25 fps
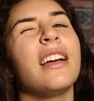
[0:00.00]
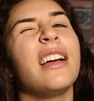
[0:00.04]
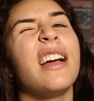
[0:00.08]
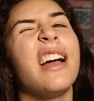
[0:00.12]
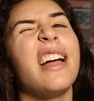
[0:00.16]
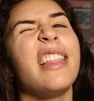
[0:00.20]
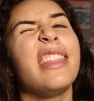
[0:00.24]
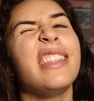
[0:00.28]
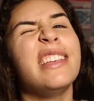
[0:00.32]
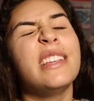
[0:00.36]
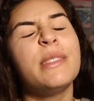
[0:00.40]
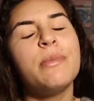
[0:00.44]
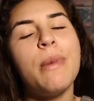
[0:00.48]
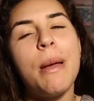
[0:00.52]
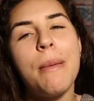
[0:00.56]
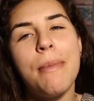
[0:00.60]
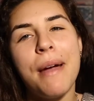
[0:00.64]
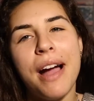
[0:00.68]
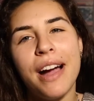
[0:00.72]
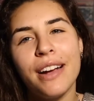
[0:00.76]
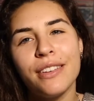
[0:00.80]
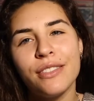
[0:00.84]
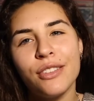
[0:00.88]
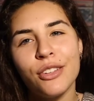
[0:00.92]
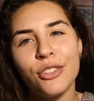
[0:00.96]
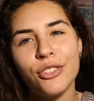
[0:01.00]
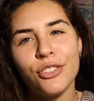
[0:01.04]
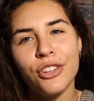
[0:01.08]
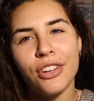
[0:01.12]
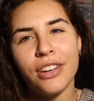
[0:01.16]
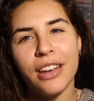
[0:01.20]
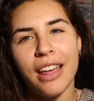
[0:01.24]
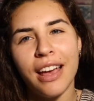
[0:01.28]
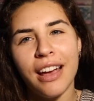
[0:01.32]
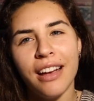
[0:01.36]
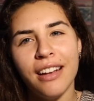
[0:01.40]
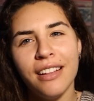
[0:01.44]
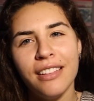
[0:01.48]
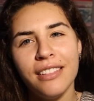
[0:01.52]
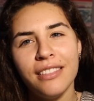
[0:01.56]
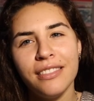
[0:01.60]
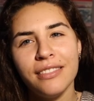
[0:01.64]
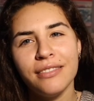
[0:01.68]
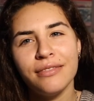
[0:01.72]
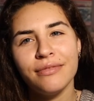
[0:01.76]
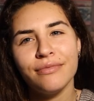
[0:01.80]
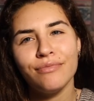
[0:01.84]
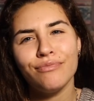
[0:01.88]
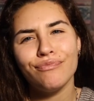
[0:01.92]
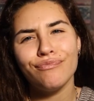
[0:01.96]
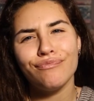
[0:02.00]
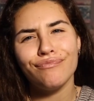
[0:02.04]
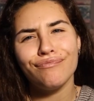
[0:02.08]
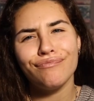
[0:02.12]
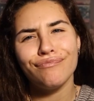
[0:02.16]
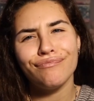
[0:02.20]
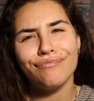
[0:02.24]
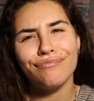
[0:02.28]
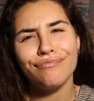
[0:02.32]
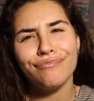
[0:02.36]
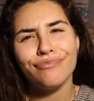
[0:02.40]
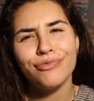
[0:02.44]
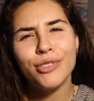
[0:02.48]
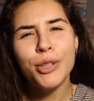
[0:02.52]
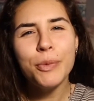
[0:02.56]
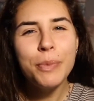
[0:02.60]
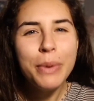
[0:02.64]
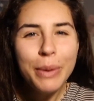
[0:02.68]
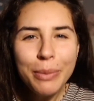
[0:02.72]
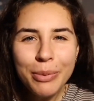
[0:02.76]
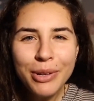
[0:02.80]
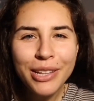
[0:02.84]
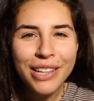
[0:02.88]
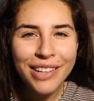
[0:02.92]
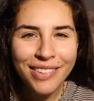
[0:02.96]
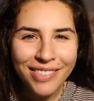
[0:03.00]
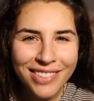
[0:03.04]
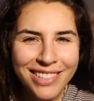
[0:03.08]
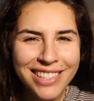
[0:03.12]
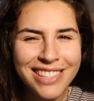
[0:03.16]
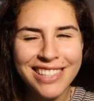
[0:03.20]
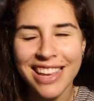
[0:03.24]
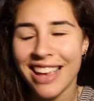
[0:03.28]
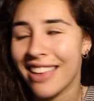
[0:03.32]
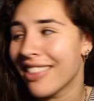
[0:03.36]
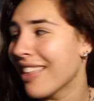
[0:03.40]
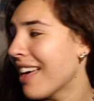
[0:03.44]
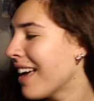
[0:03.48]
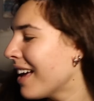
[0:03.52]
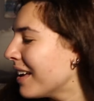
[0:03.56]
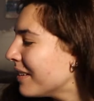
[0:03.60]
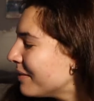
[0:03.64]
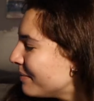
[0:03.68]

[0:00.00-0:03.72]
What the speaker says: at least my bags are Chanel. Do people even say that?